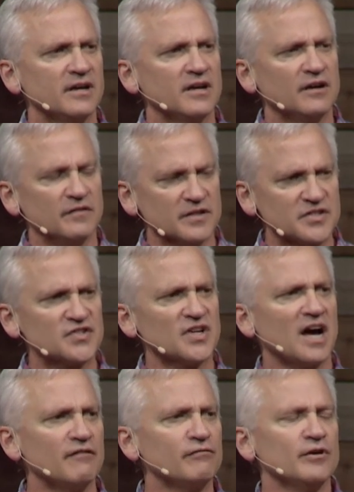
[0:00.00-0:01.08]
of the
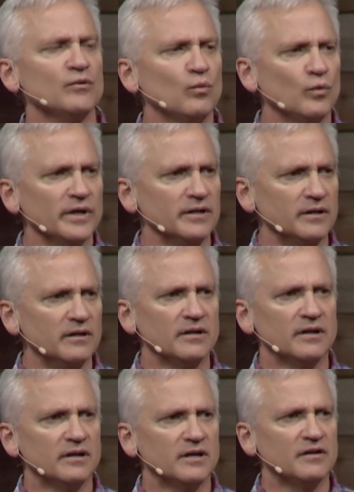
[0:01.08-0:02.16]
sovereign will
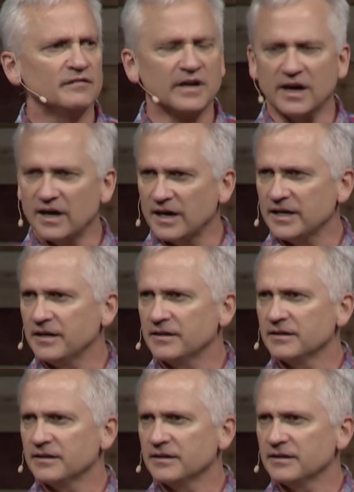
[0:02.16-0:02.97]
of God.